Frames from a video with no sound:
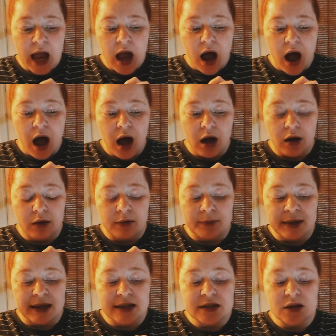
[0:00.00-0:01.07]
Um,
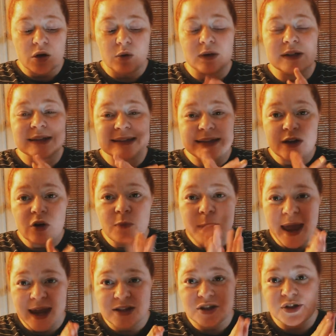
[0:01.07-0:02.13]
so Legal
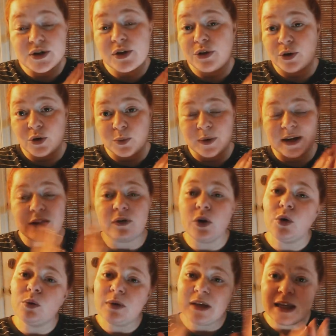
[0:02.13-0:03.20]
Paige is the third one. If
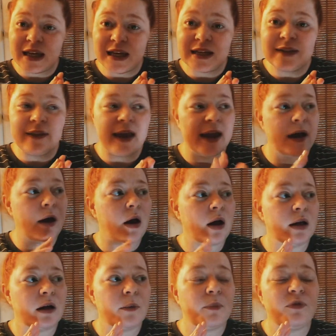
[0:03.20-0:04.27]
you need like
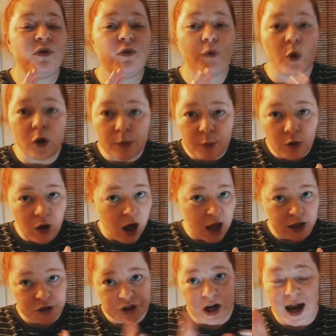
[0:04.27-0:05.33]
formal
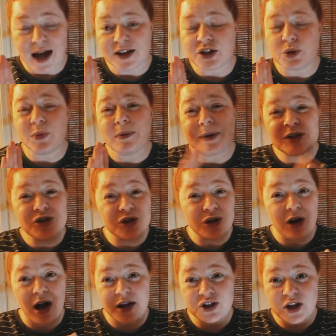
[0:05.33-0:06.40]
contracts, you wanna make sure your
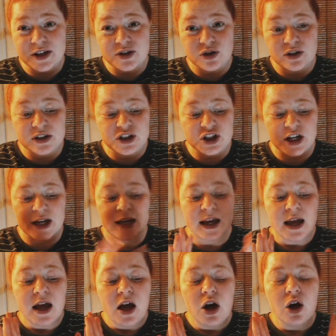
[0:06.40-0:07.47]
contracts are legit,
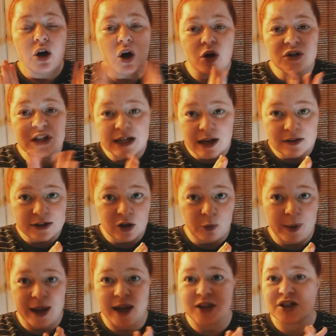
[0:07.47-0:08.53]
go check out Legal
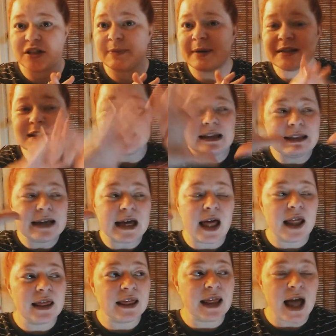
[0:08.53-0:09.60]
Paige. It's basically like a
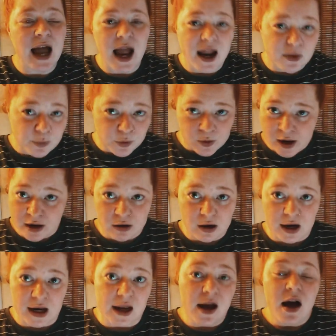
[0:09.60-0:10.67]

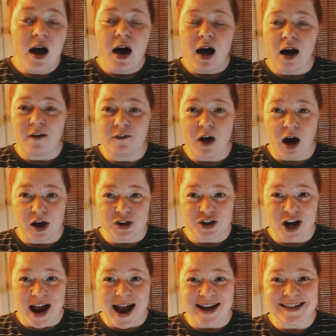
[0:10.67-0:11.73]
library of
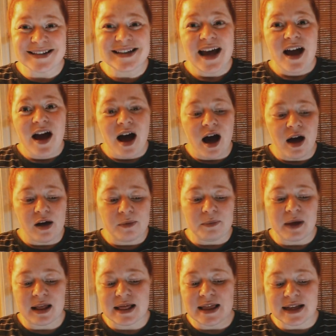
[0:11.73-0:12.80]
contracts um,
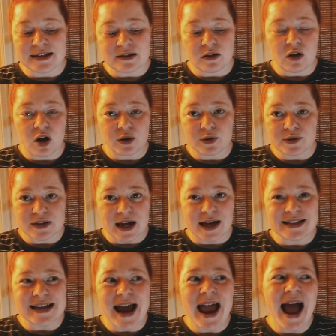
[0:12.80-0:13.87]
and things along those
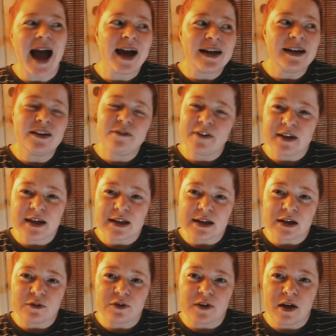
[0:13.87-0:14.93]
lines. I had an affiliate
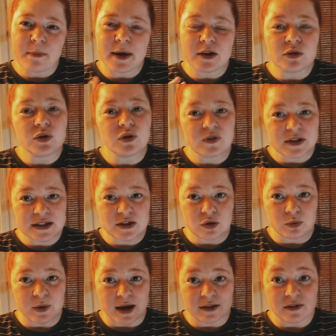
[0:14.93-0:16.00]
link for them. I don't know if it's still
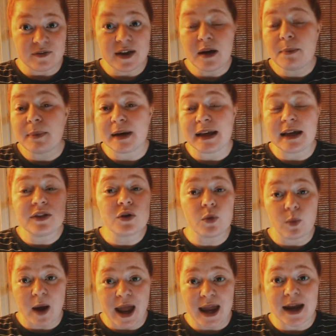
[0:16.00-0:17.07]
relevant, but either
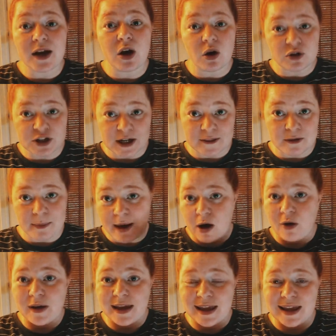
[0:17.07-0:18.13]
way, go check them
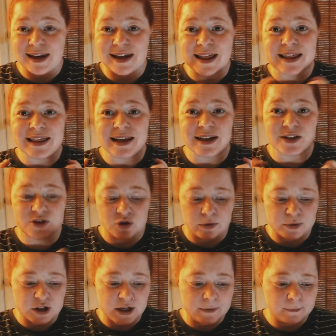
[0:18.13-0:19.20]
out in the
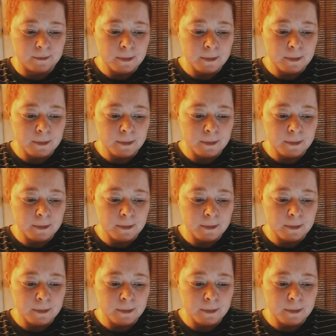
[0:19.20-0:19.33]
description.